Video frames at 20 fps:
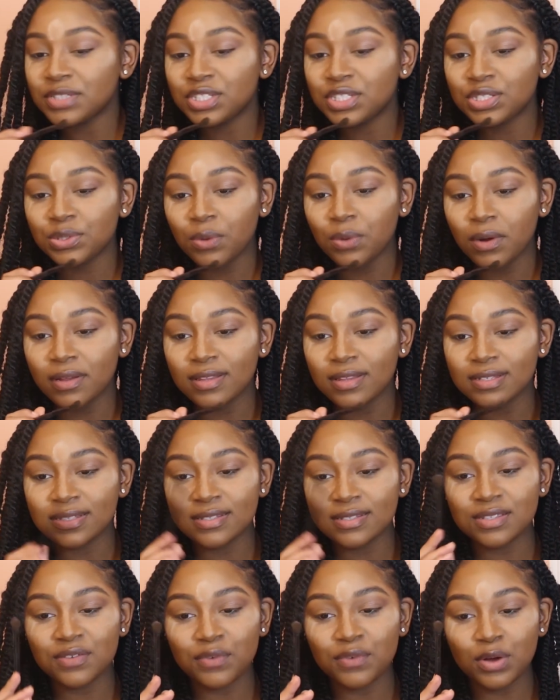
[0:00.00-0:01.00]
sure this
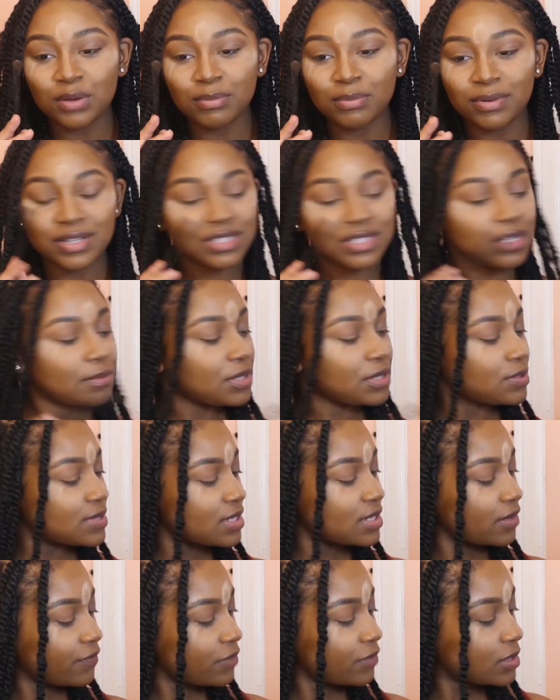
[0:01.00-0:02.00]
is the wrong brush I'm
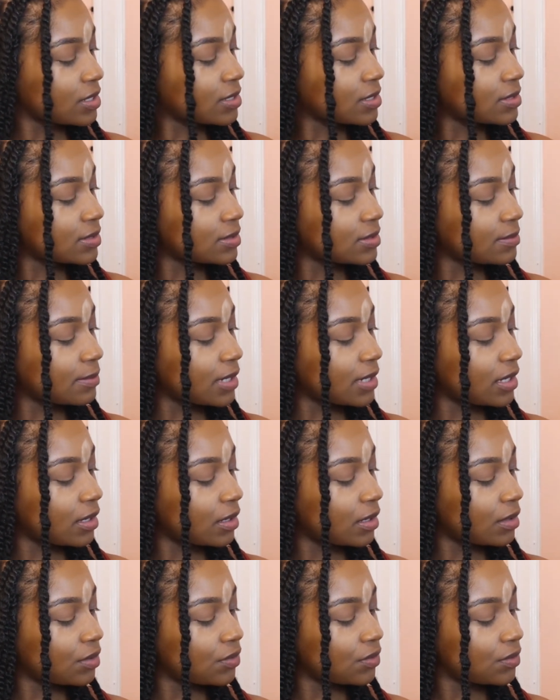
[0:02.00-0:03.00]
using for this, but